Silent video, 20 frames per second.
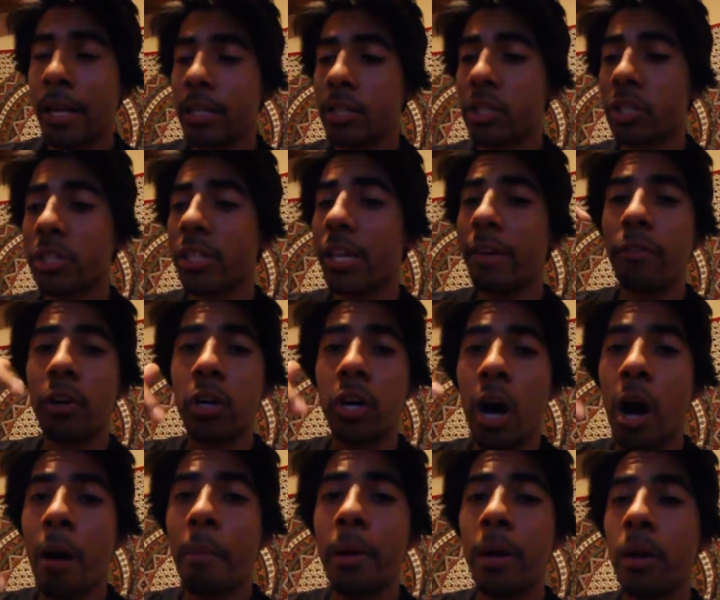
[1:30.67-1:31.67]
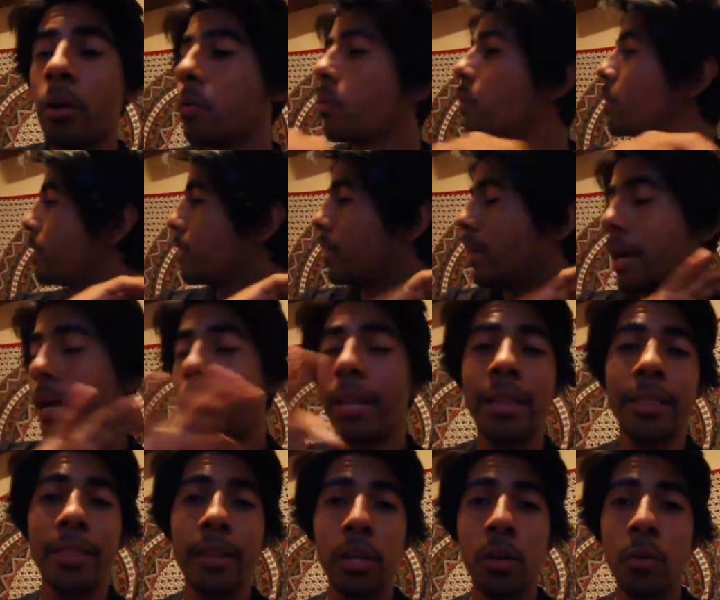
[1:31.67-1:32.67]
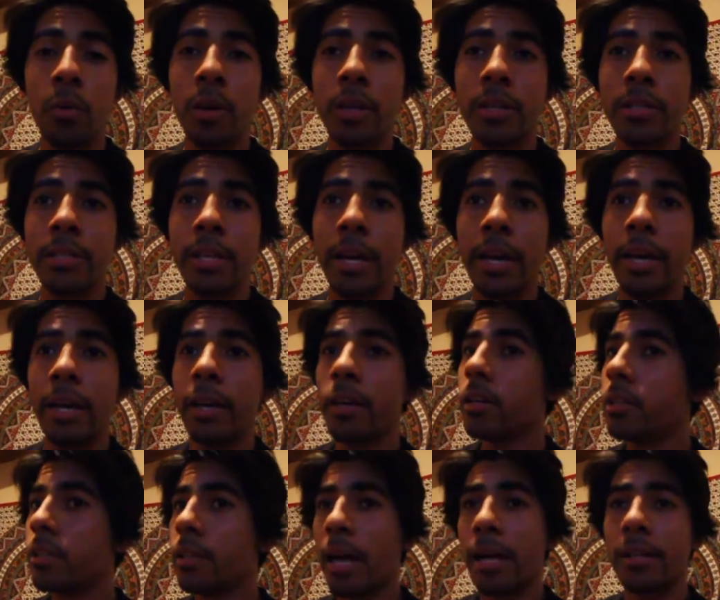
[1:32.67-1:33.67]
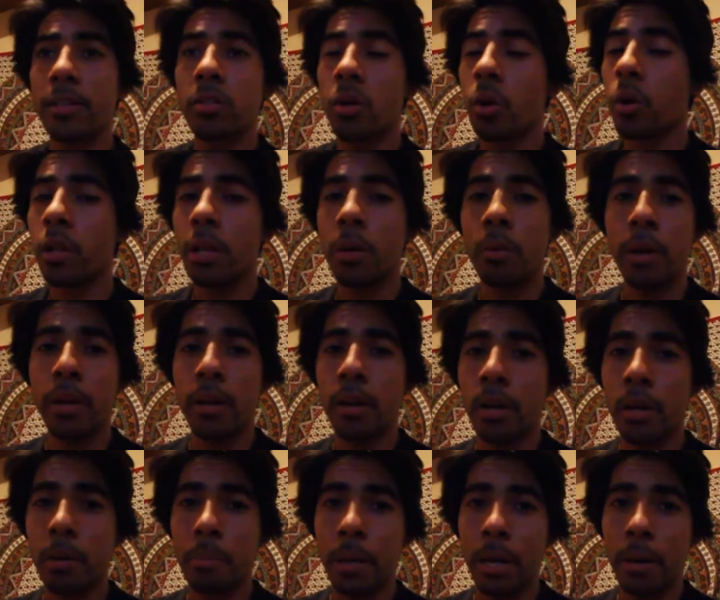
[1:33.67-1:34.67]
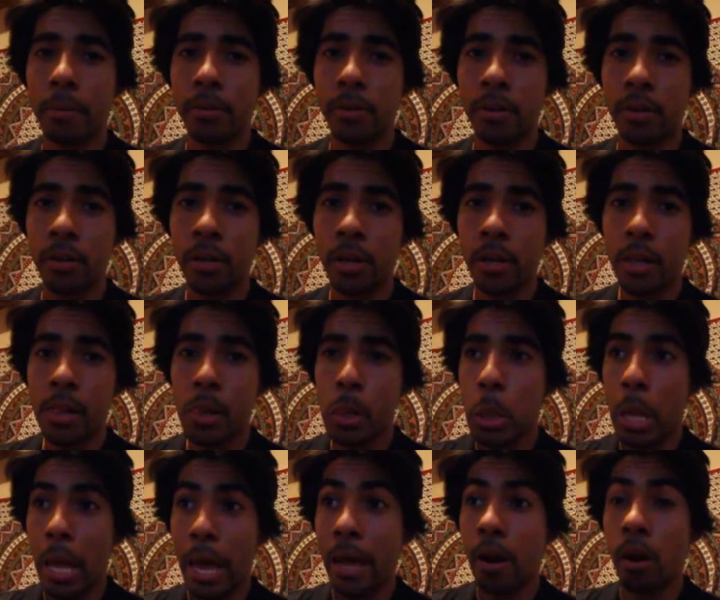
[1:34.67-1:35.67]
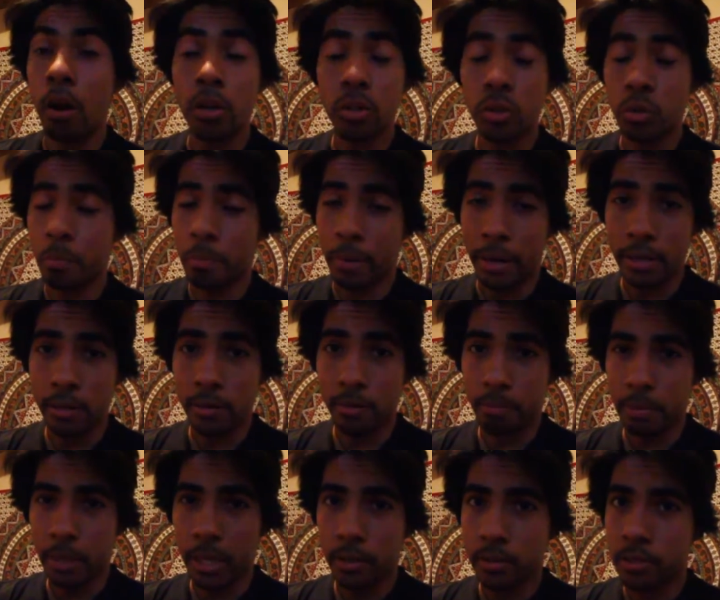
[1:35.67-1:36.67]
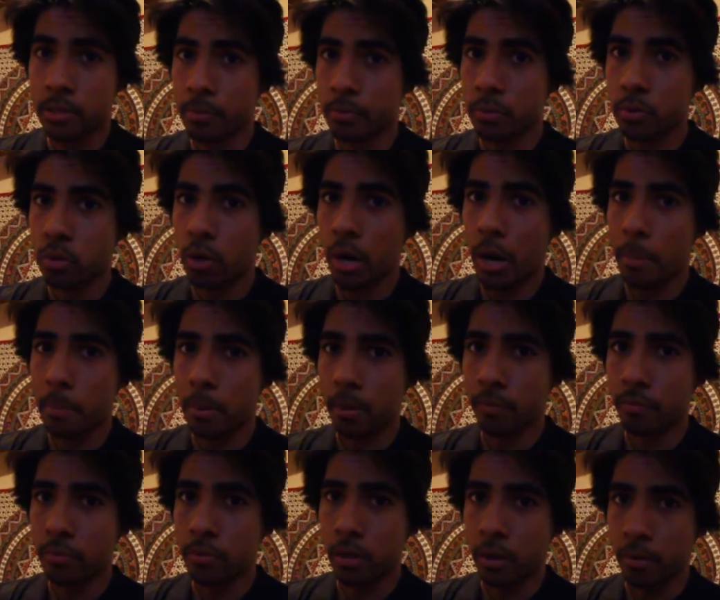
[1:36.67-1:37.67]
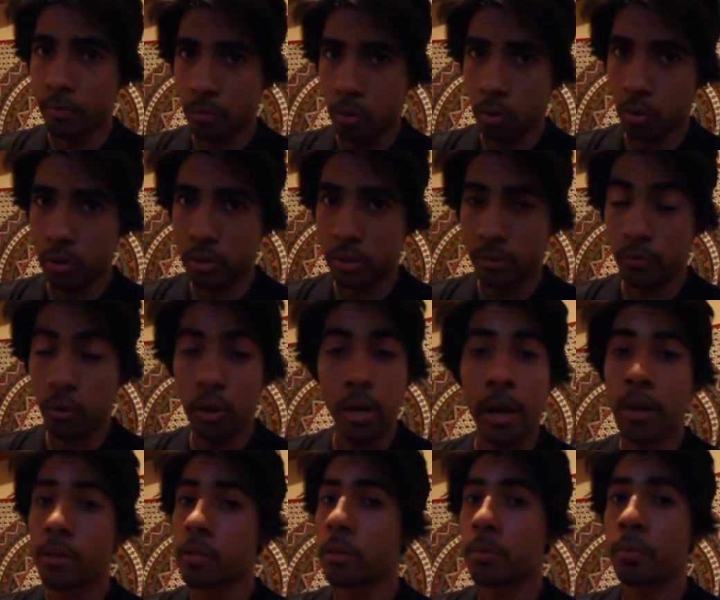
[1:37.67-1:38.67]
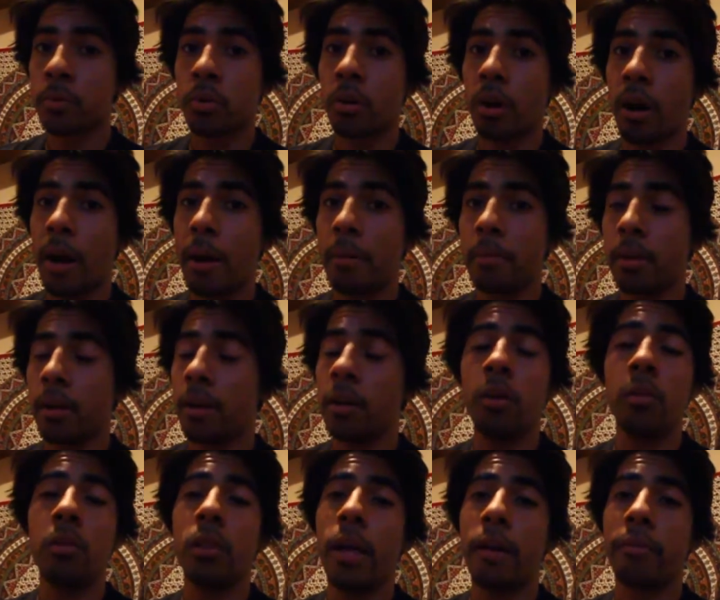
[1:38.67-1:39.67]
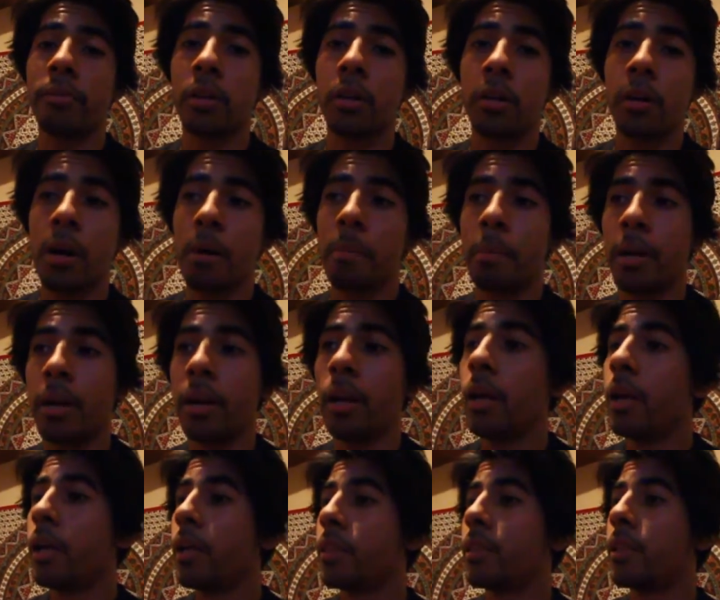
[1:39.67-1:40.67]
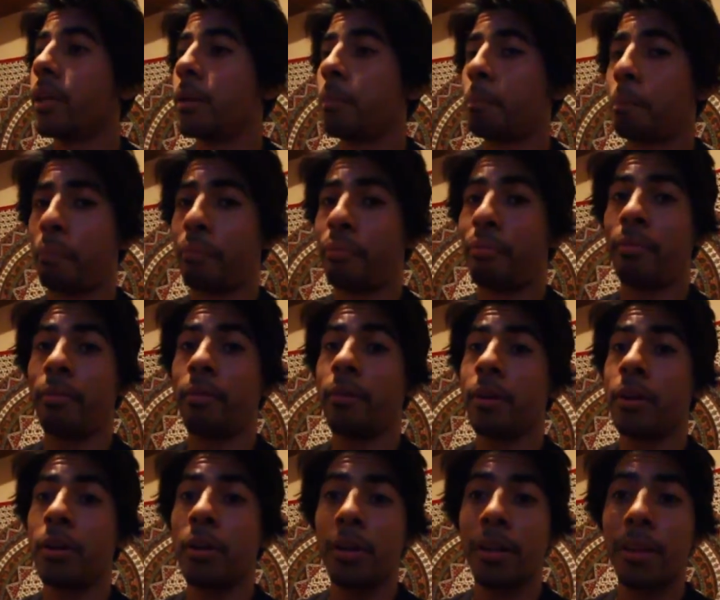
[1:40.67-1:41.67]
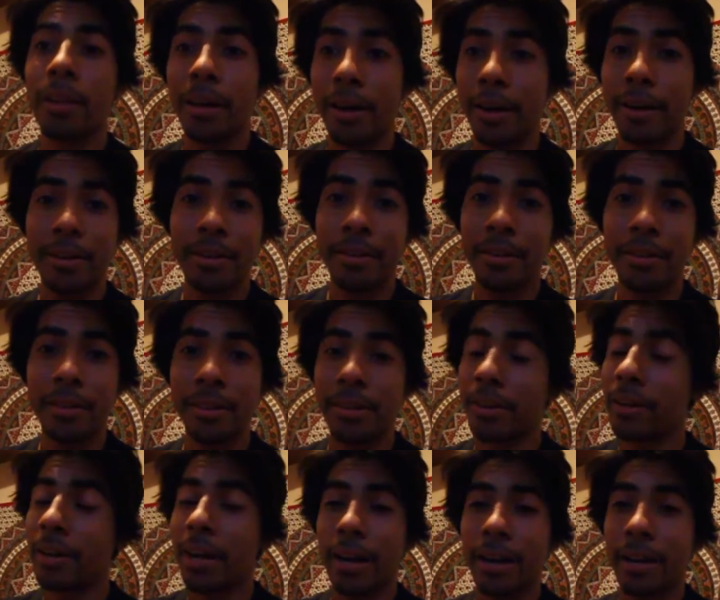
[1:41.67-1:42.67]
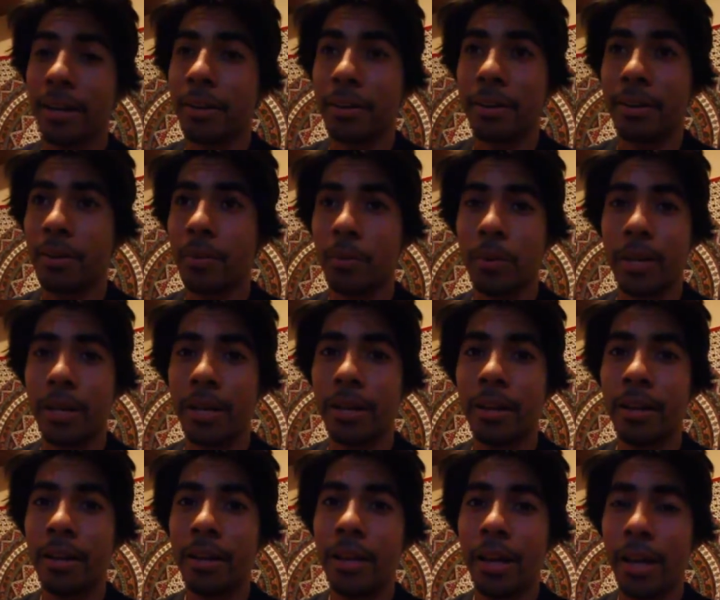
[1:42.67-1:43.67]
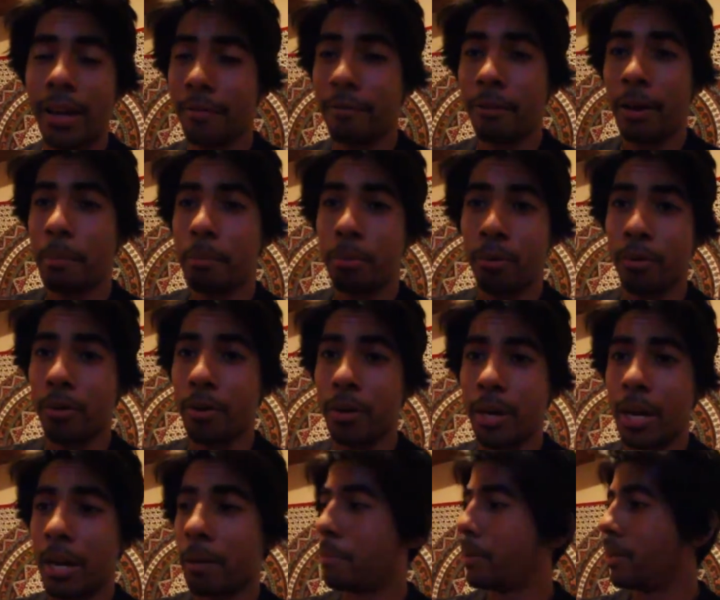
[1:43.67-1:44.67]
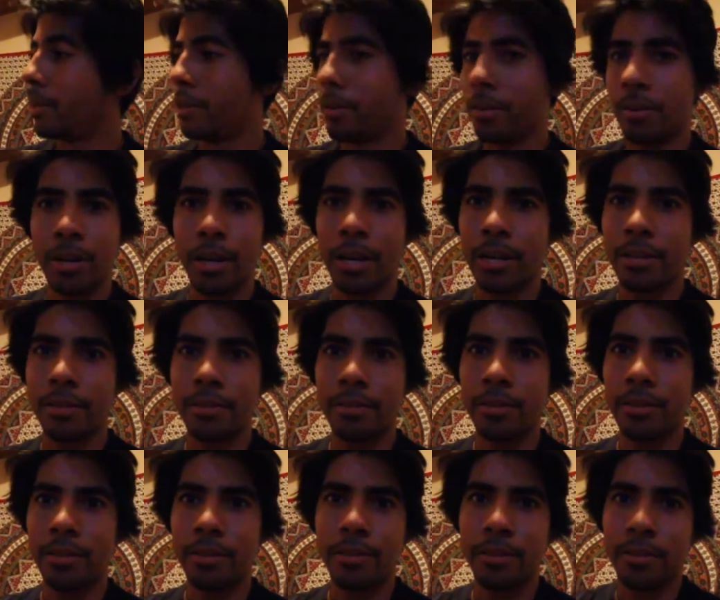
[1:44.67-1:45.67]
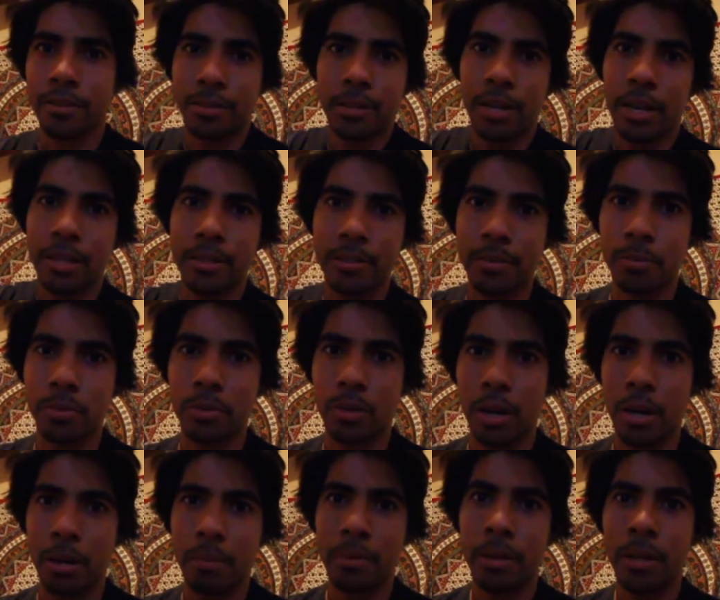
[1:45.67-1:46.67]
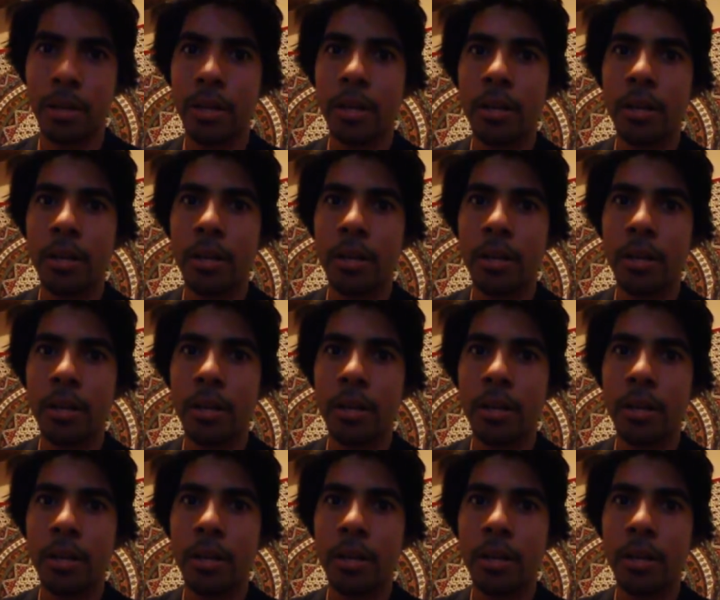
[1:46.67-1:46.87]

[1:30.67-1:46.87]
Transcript: Just leave a comment with anything you wanna say. That's the only way you're gonna be entered. And also by being subscribed, of course. If you're not subscribed and you left a comment, then good luck. You're not gonna win if I pull your name and you're not subscribed.